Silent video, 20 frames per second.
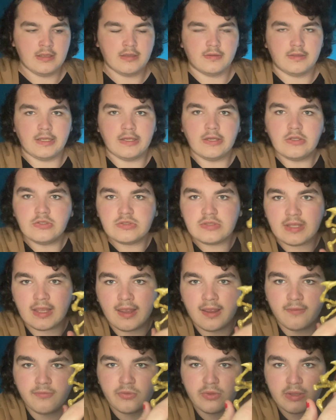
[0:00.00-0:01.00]
They used to
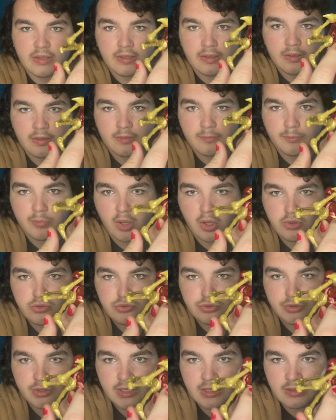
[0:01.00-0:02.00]
have the ball
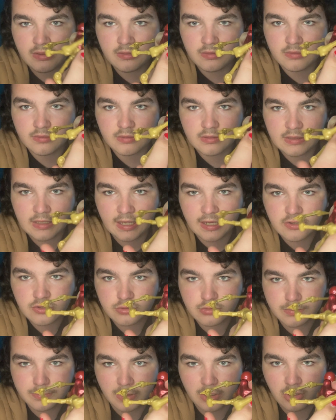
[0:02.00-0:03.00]
joint, the
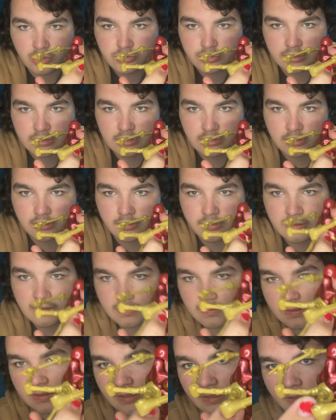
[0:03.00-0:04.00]
actual ball joint, you know,
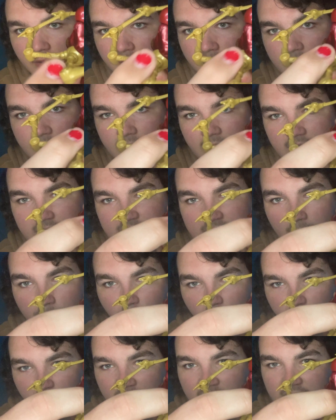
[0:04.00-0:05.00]
this
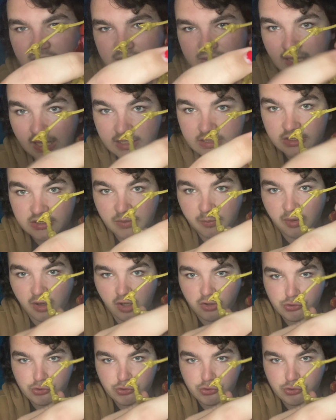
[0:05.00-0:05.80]
separate piece, that's the ball